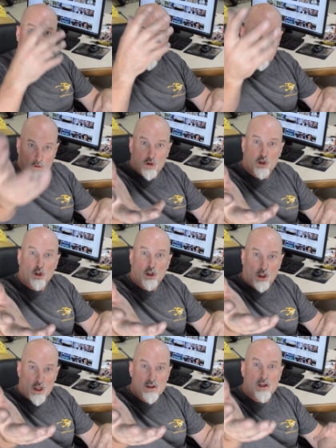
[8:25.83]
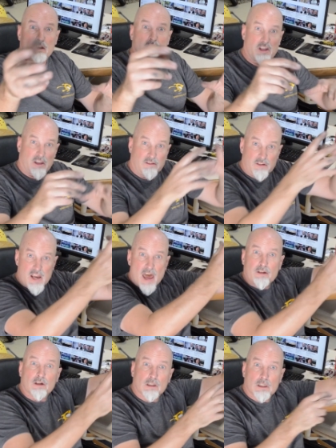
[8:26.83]
certainly the
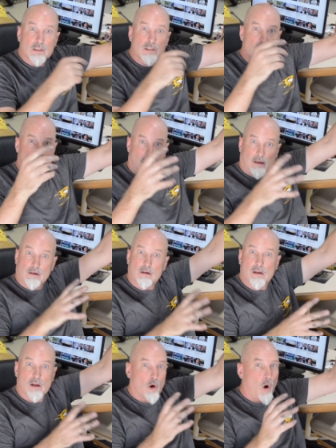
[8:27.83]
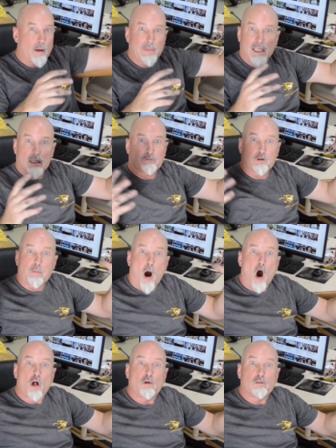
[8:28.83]
Netherlands, and from
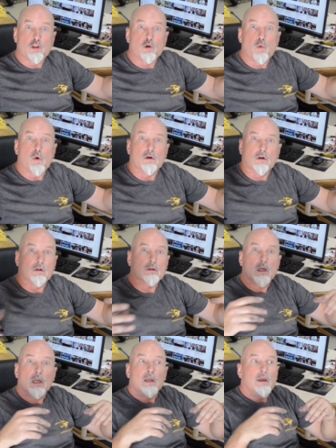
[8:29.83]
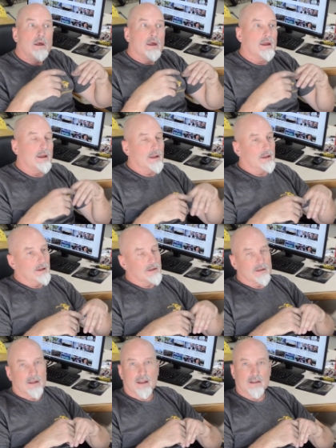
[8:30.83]
all over the world.
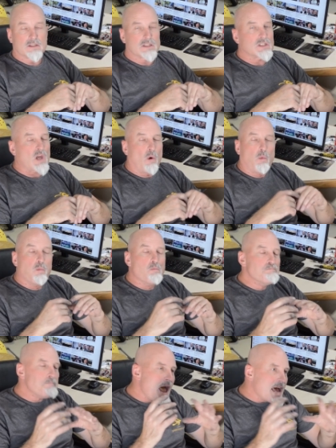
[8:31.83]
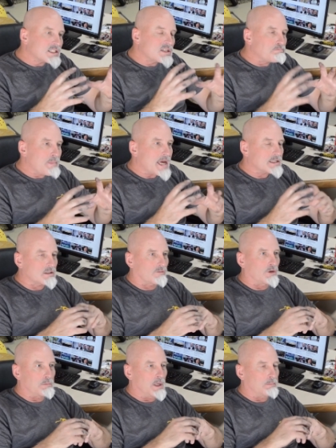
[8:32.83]
And that's a massive, massive
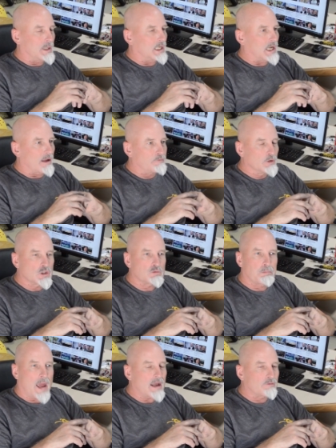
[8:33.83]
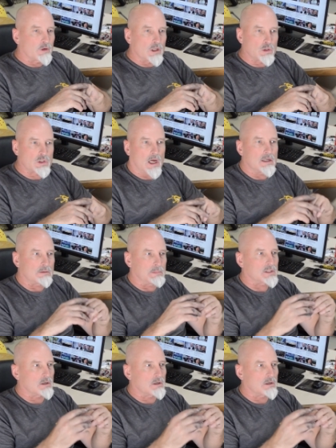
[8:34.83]
commitment, and I feel bad for those guys. I mean,